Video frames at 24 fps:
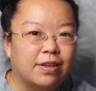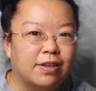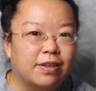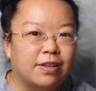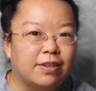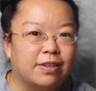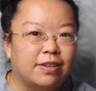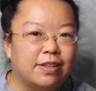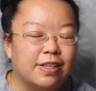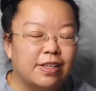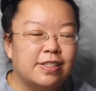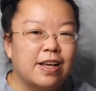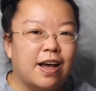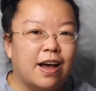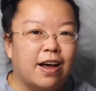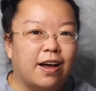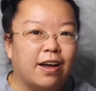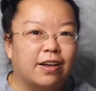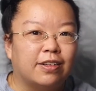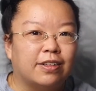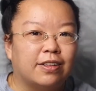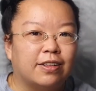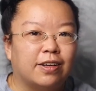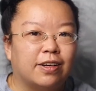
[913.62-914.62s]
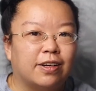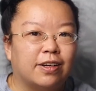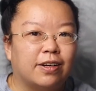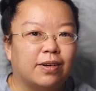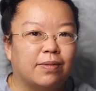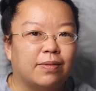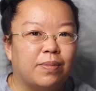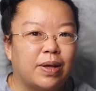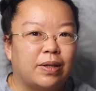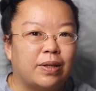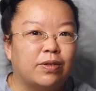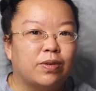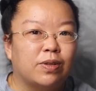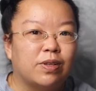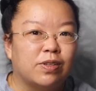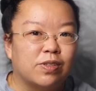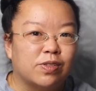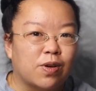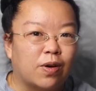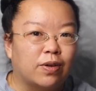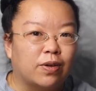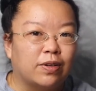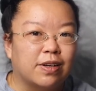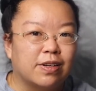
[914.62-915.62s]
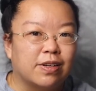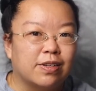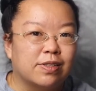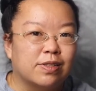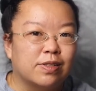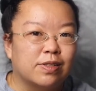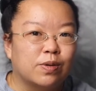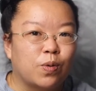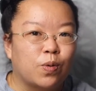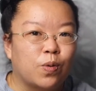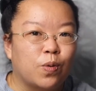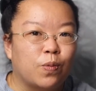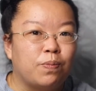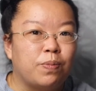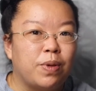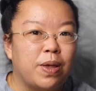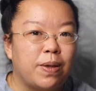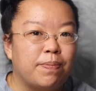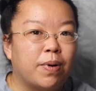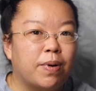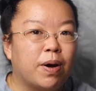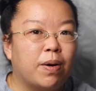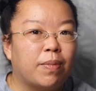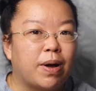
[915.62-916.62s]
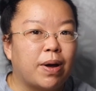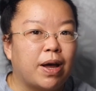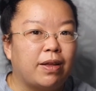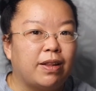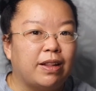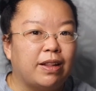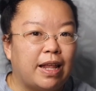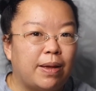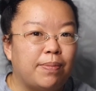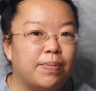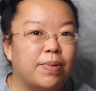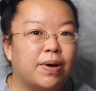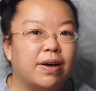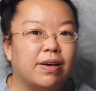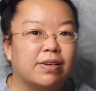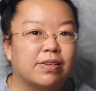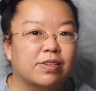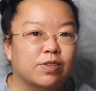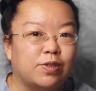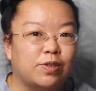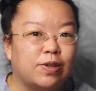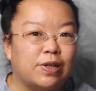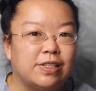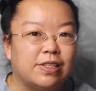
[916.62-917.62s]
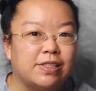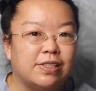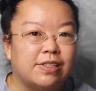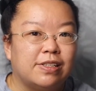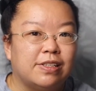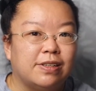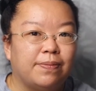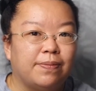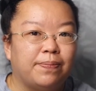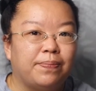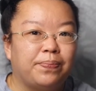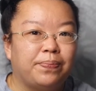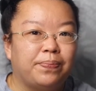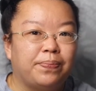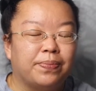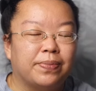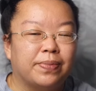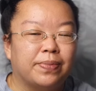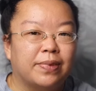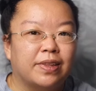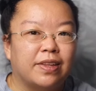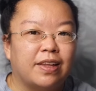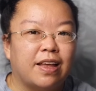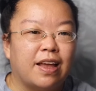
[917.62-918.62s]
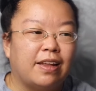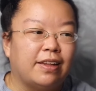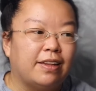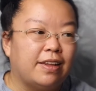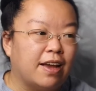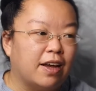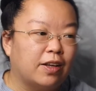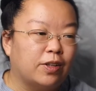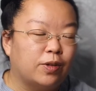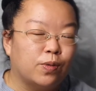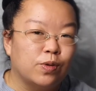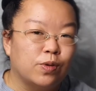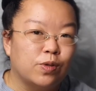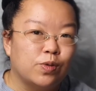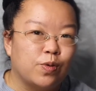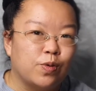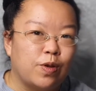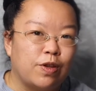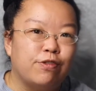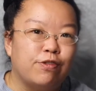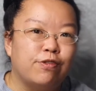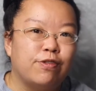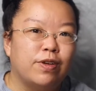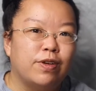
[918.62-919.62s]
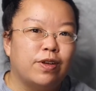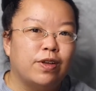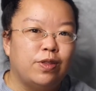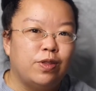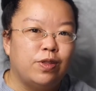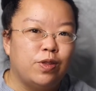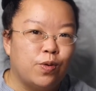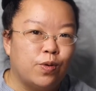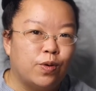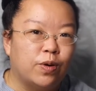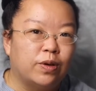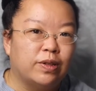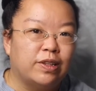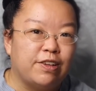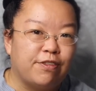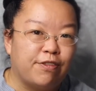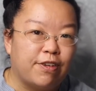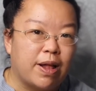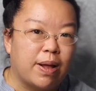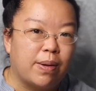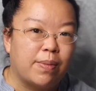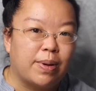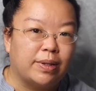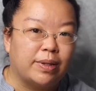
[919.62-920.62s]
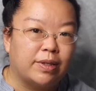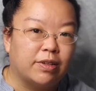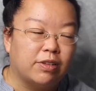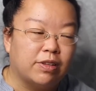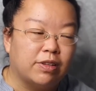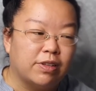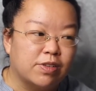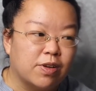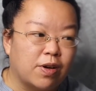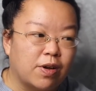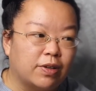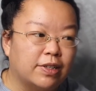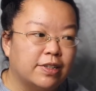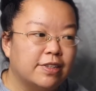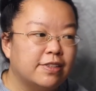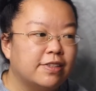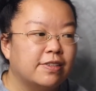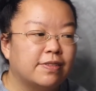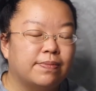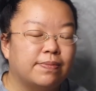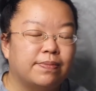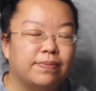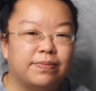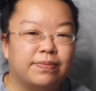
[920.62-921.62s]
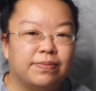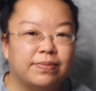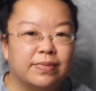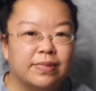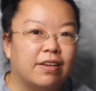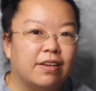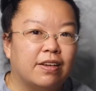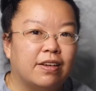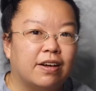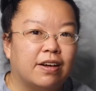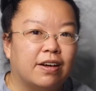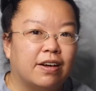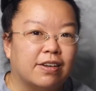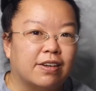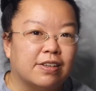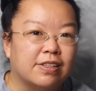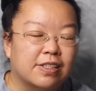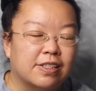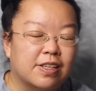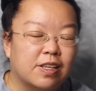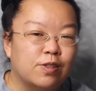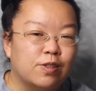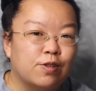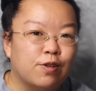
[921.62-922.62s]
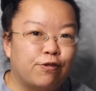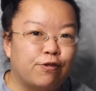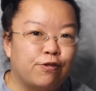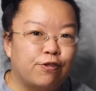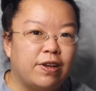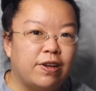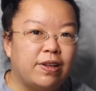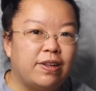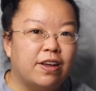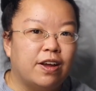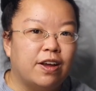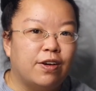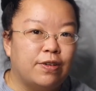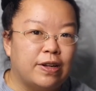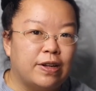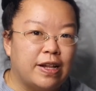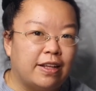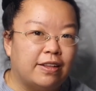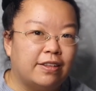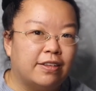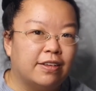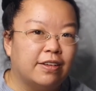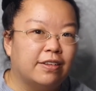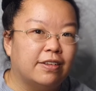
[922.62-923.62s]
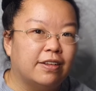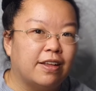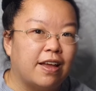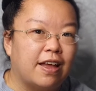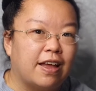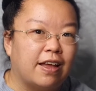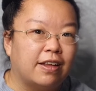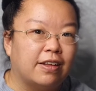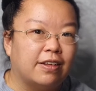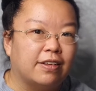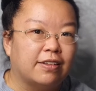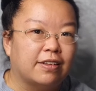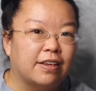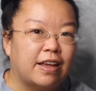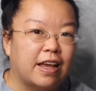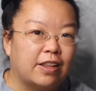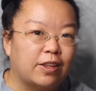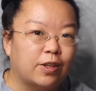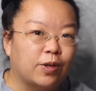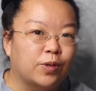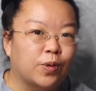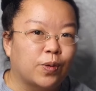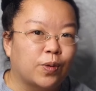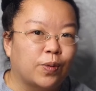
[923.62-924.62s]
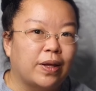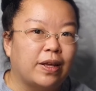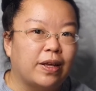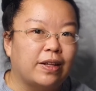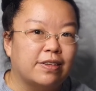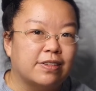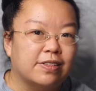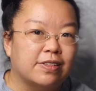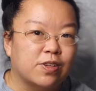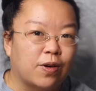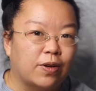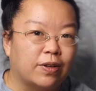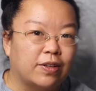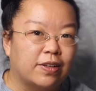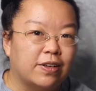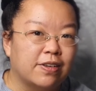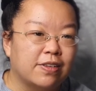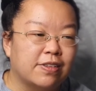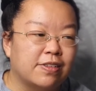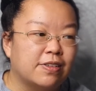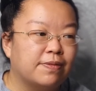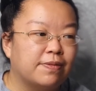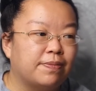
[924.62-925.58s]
these are the mental disorders whom people might label as crazy, and they are those with neurodevelopmental disorders, schizophrenia related and catatonic disorders,